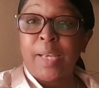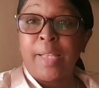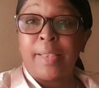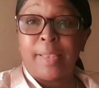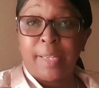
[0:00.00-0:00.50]

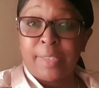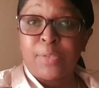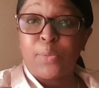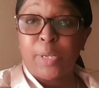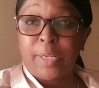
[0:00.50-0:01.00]
And
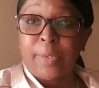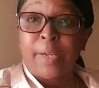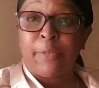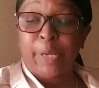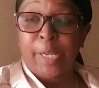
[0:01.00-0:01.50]
that's what
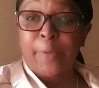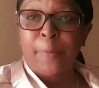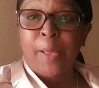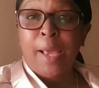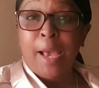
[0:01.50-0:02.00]
really
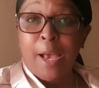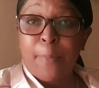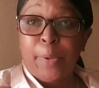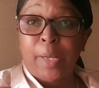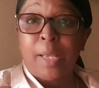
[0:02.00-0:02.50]

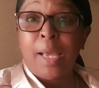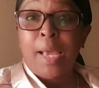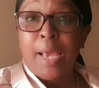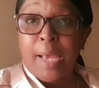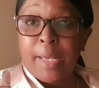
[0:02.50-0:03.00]
happened.
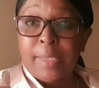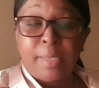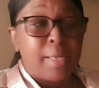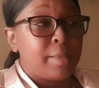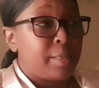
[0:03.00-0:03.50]
And
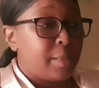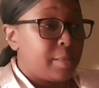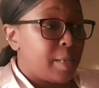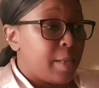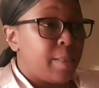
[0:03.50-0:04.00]

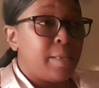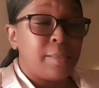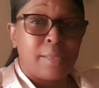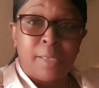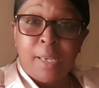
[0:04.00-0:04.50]
since then,
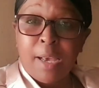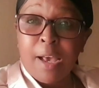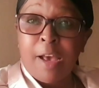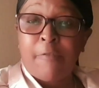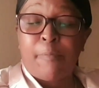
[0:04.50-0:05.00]
this
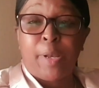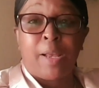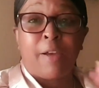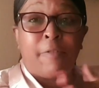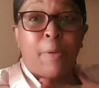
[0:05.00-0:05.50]
year, I've
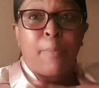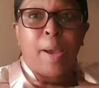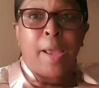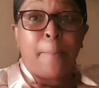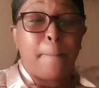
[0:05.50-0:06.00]
been having
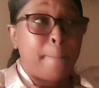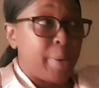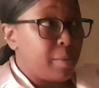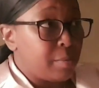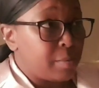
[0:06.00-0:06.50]
my
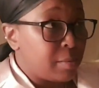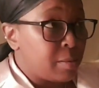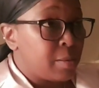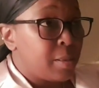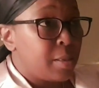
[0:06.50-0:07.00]

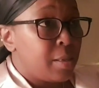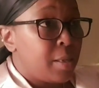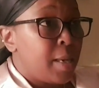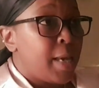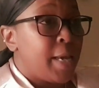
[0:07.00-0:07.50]
peace.
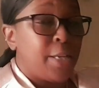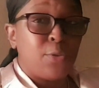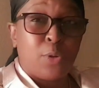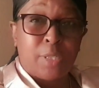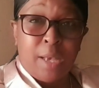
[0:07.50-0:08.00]

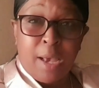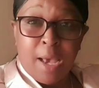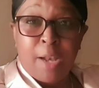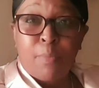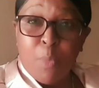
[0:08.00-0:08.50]
It was
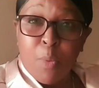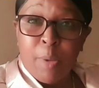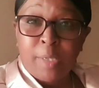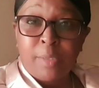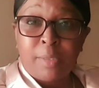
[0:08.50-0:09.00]
a hard
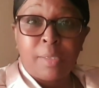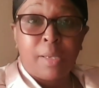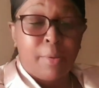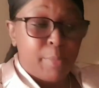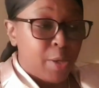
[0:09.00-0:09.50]
moment
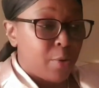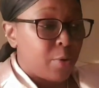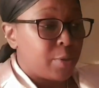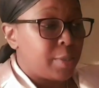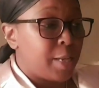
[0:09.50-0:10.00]

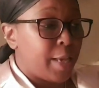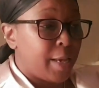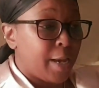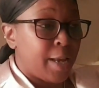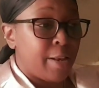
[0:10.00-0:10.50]
because
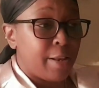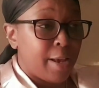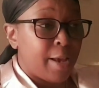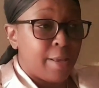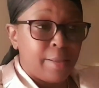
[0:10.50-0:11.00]
like
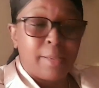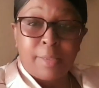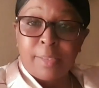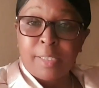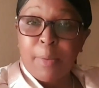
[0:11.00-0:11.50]

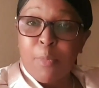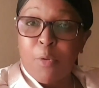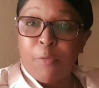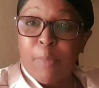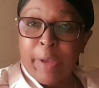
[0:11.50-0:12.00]
some
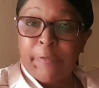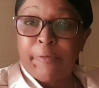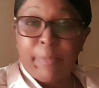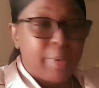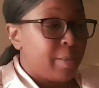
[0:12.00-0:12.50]
of my
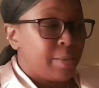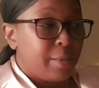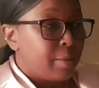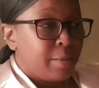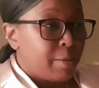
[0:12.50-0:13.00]

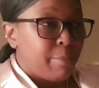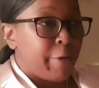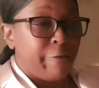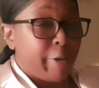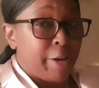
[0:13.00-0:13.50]

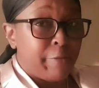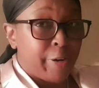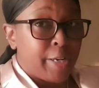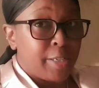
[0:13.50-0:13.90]
friend,